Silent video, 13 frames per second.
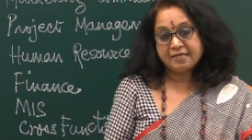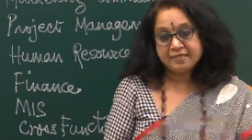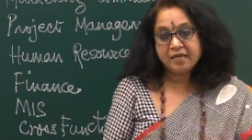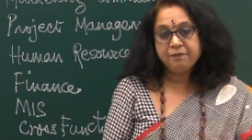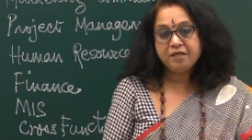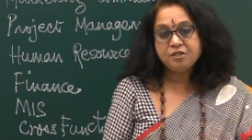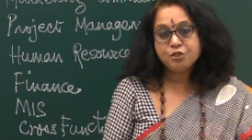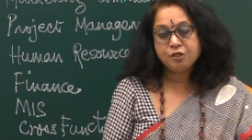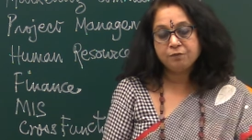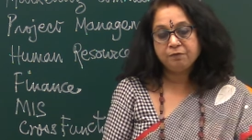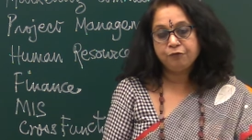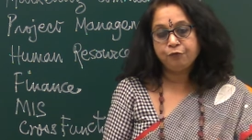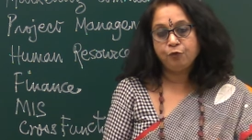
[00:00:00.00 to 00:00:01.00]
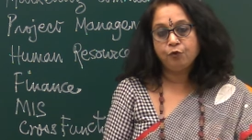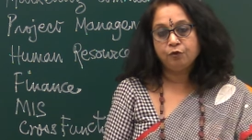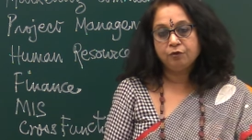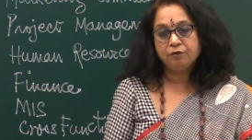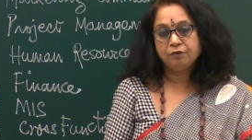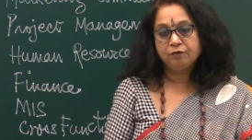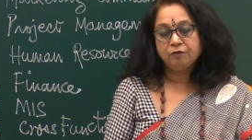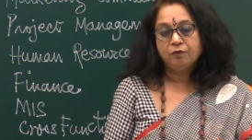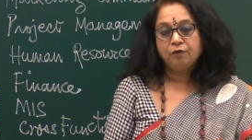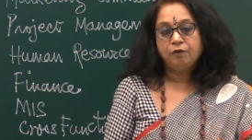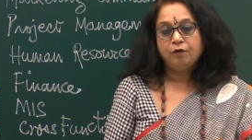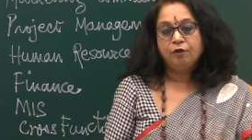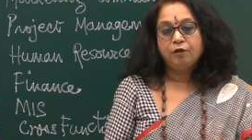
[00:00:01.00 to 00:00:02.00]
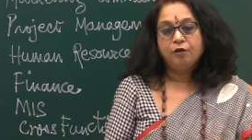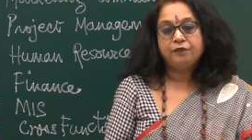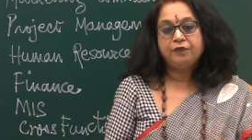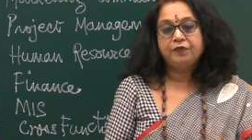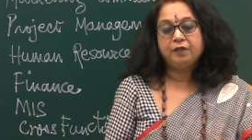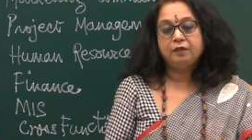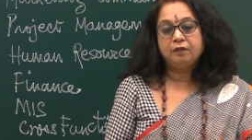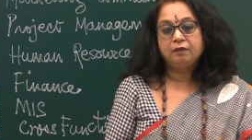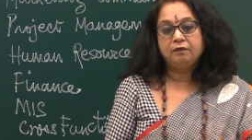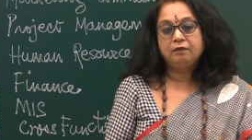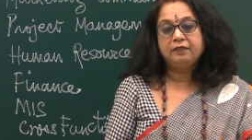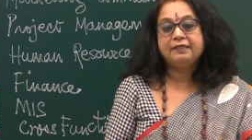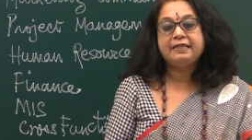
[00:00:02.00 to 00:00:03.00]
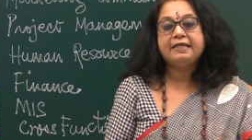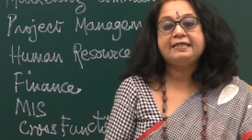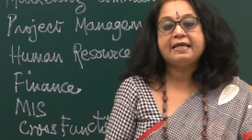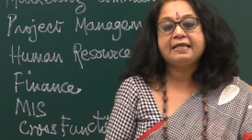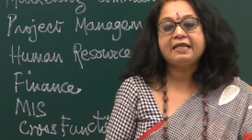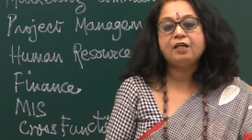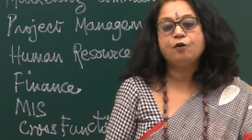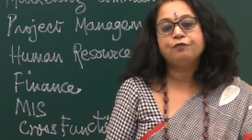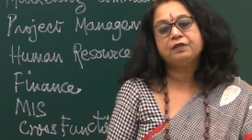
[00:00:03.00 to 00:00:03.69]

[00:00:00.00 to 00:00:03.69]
As I mentioned before, the retaining